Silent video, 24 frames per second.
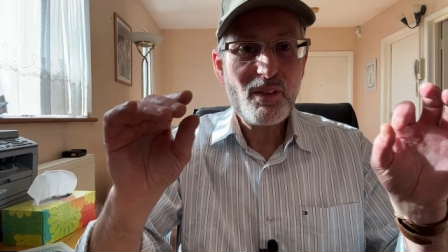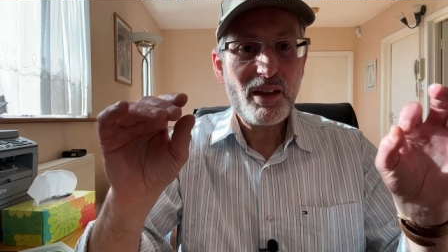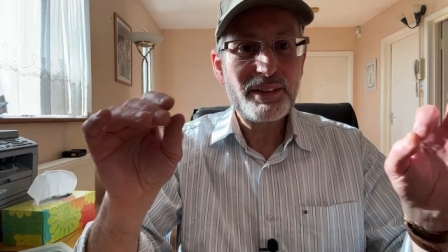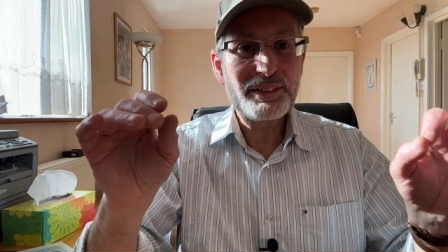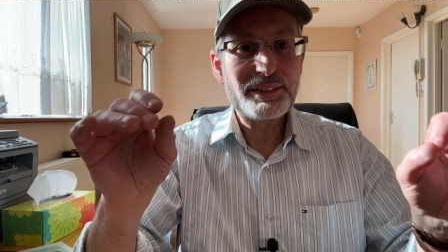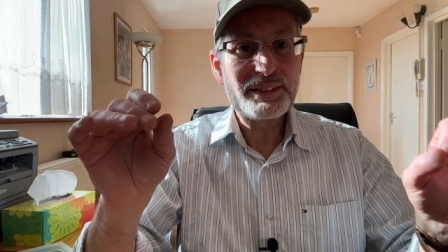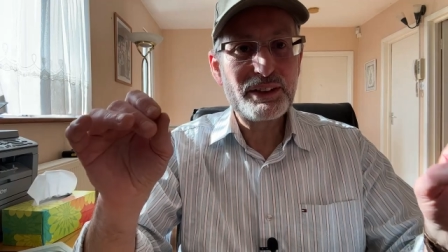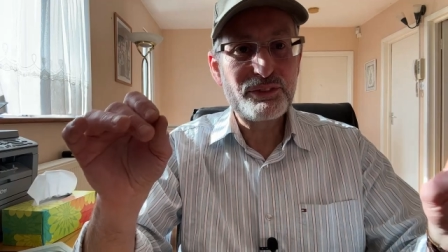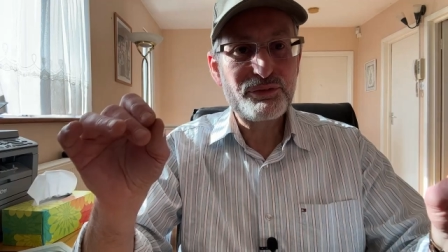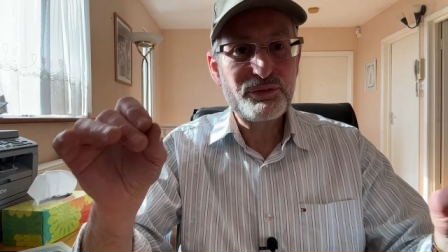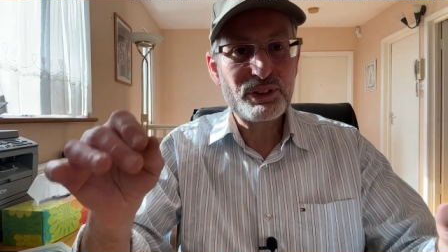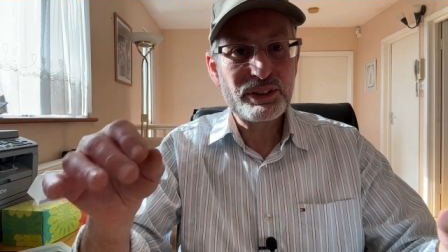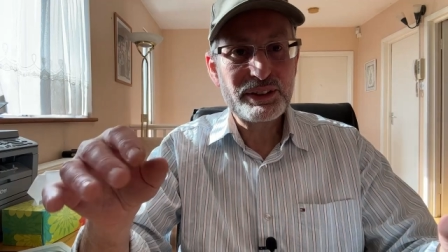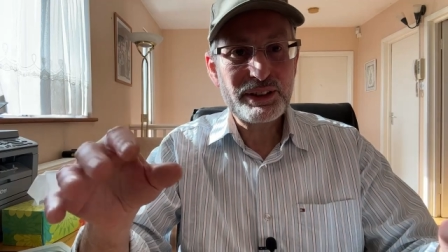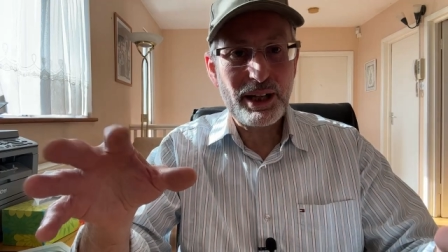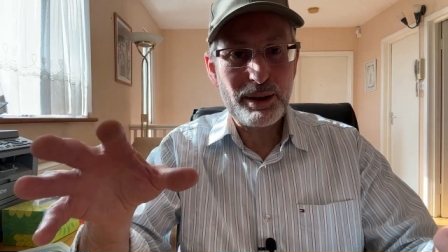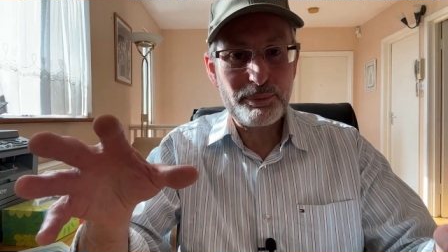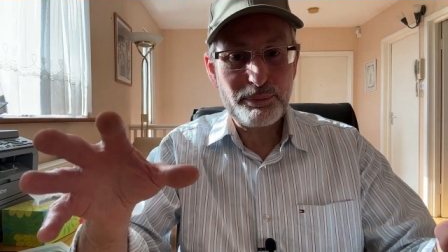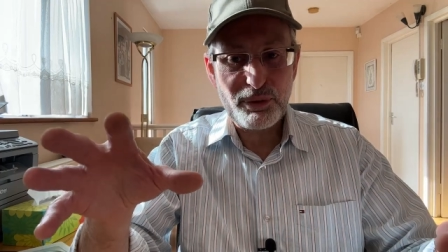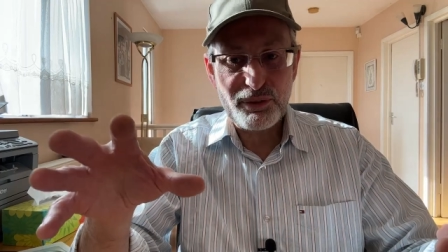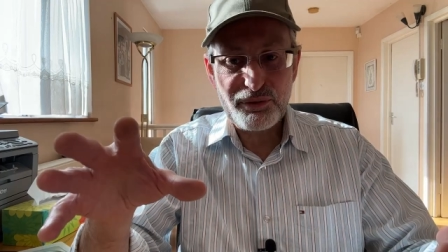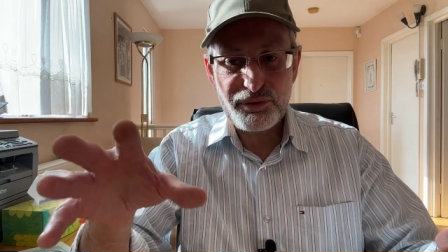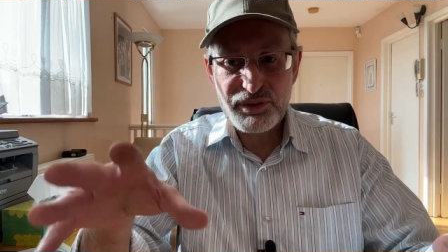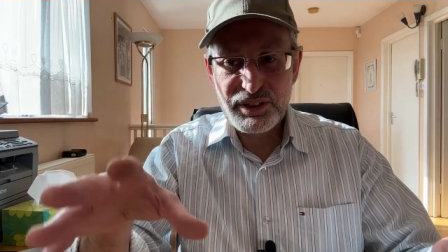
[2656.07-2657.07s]
different
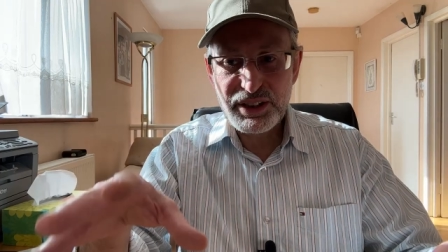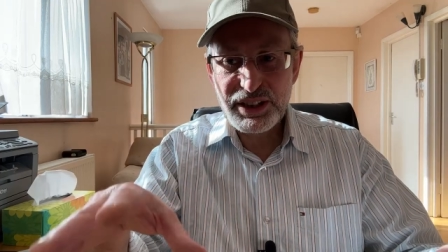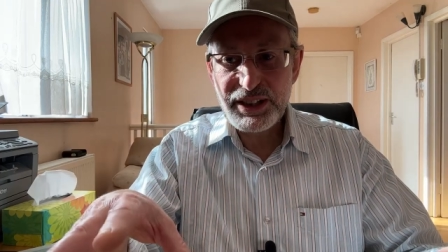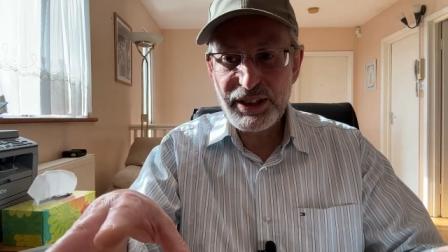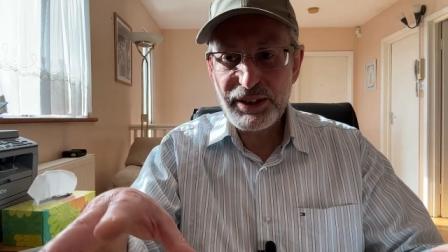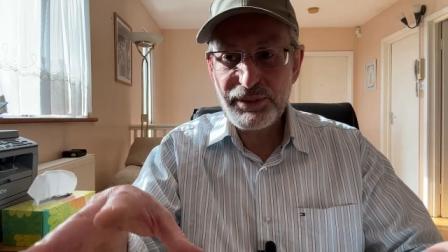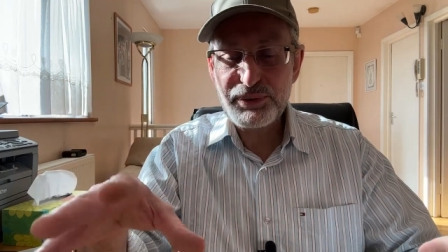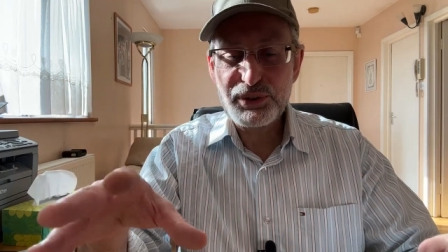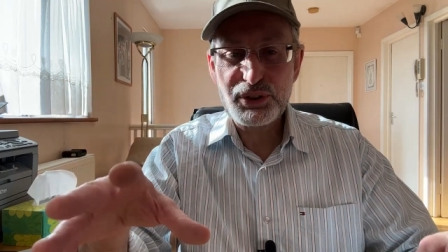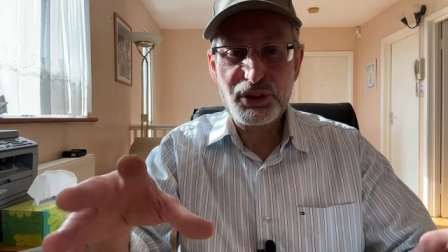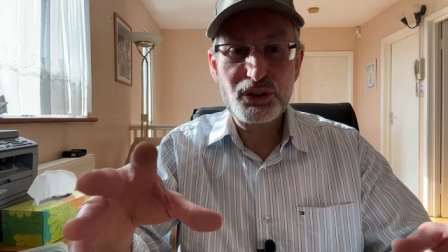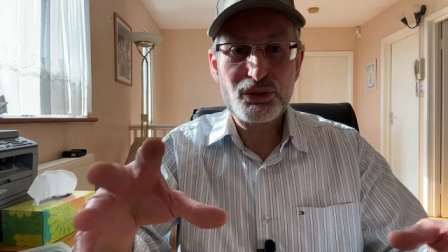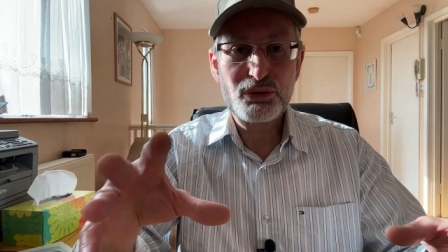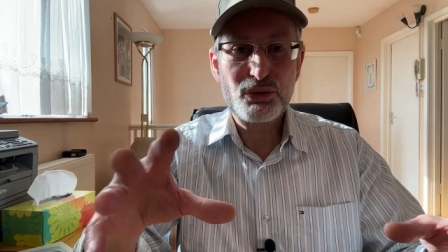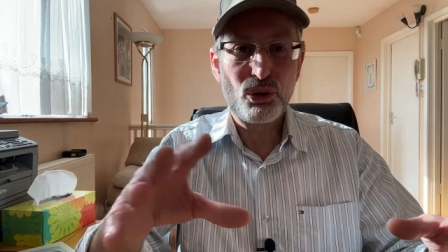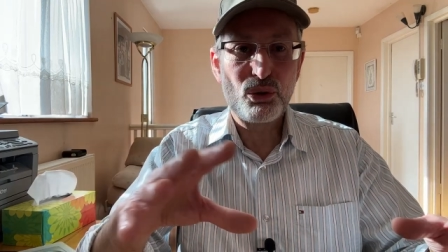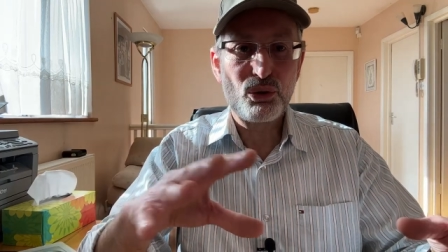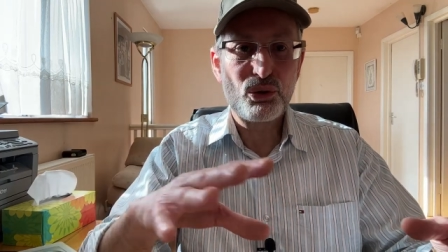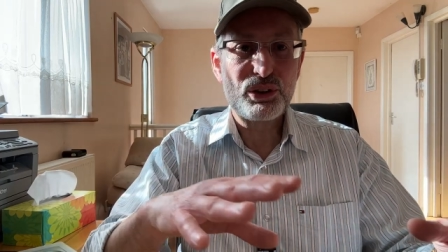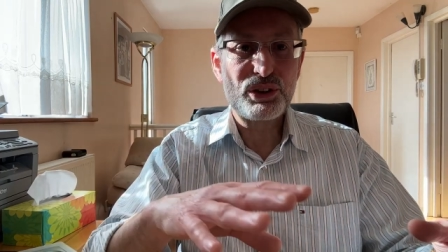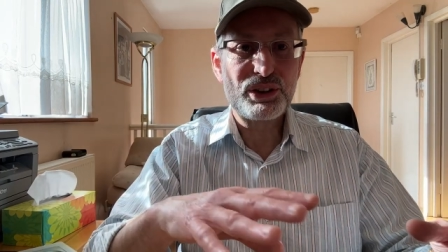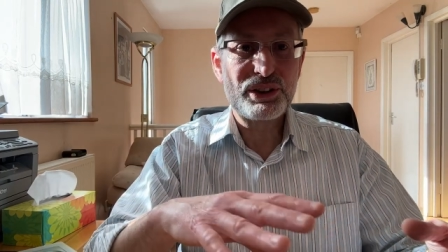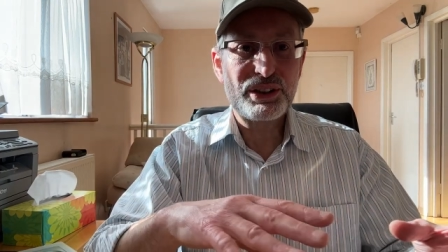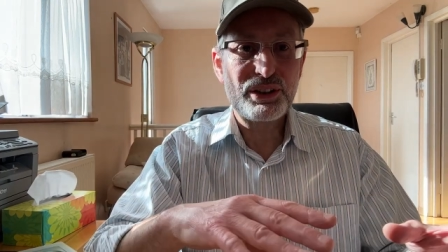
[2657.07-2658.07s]
type of leaves
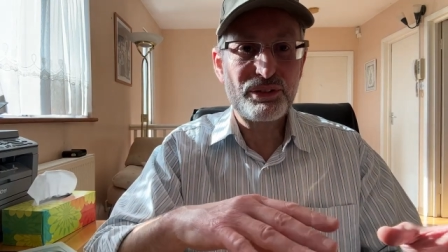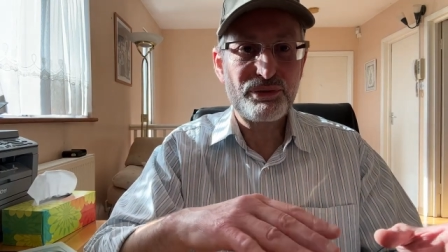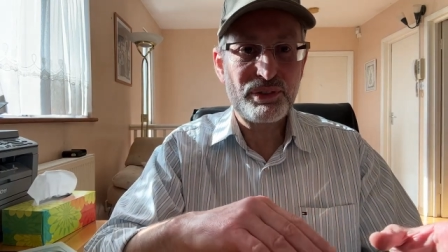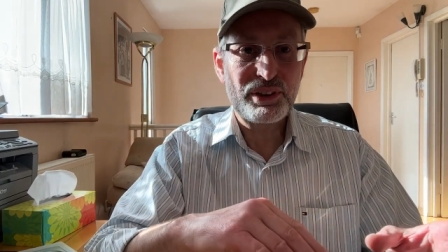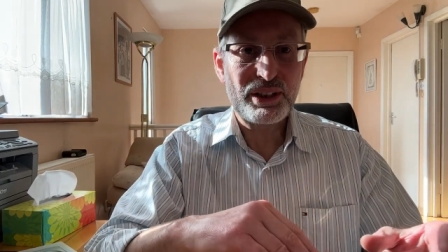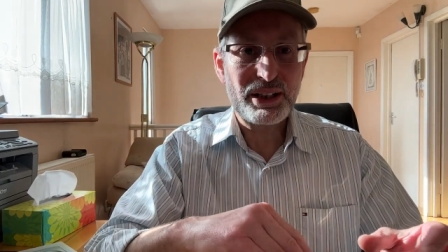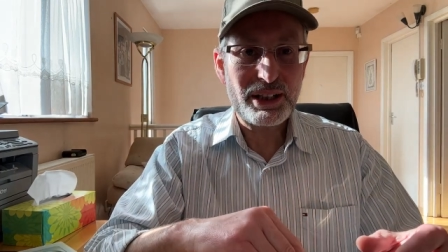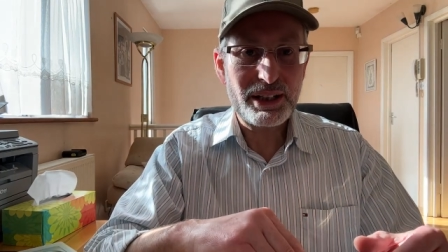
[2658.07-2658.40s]
grown in different